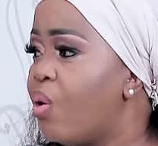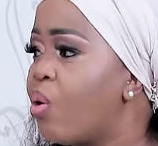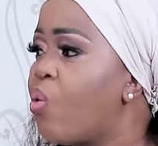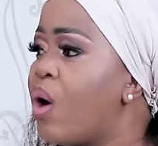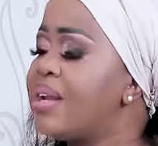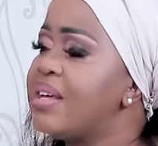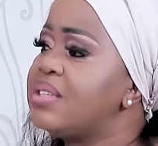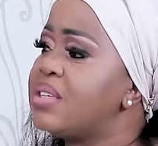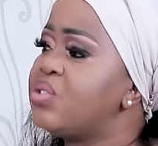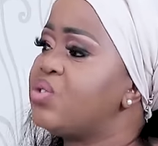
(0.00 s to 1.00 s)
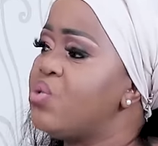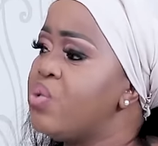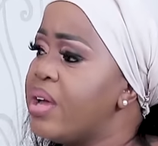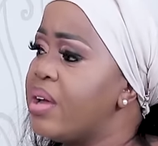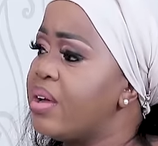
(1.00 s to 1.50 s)
Or what is it
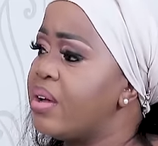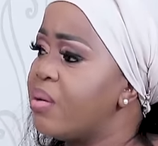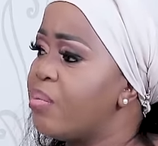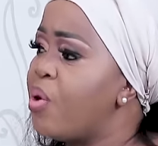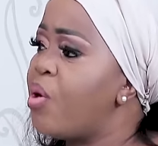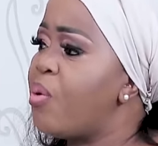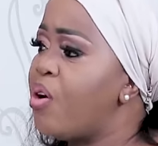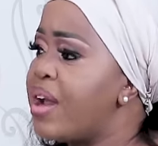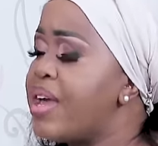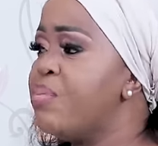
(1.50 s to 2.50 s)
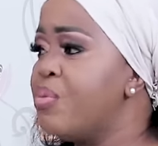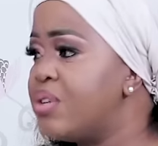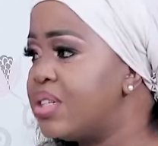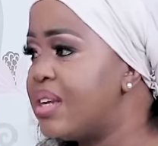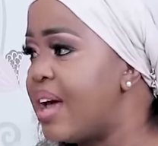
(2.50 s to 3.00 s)
doing more
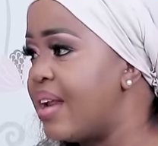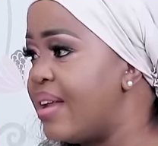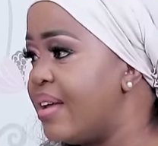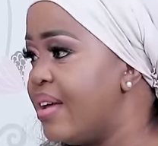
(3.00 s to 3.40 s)
emotionally?